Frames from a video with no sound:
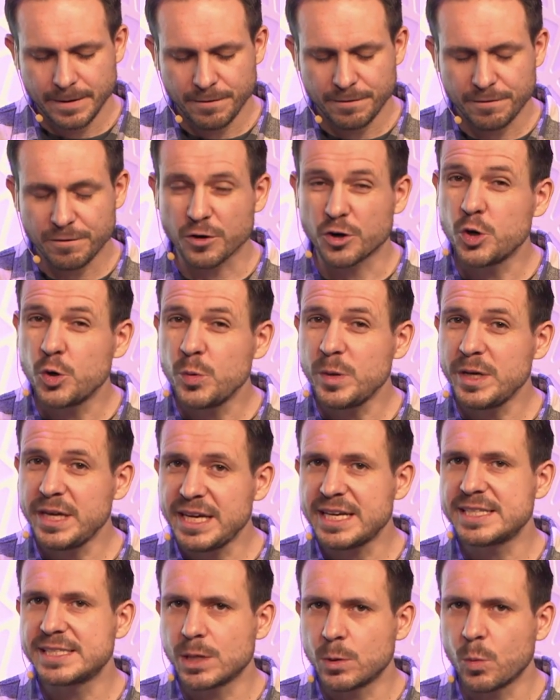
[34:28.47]
for who
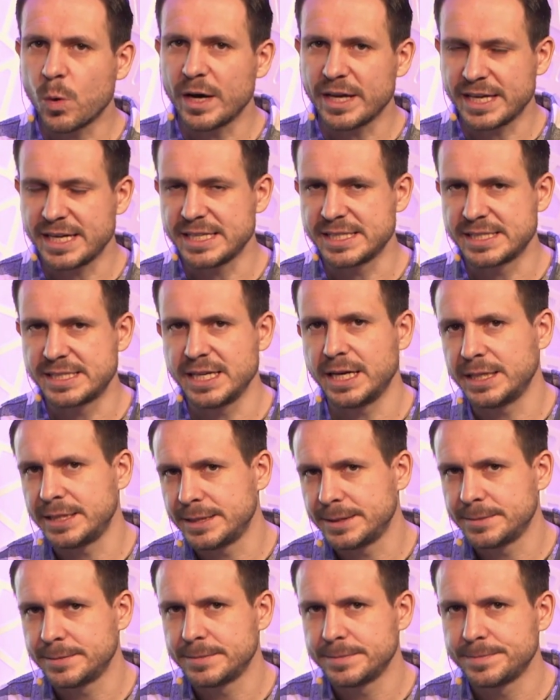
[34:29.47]
he is and what he's
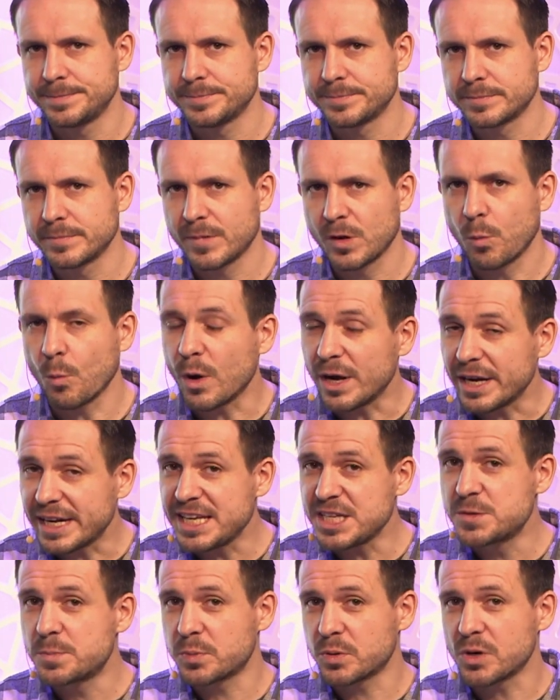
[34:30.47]
done, what
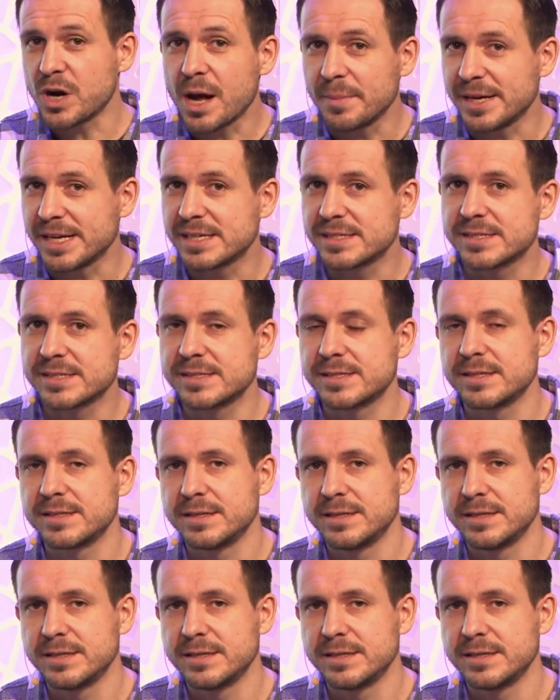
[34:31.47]
he's promised.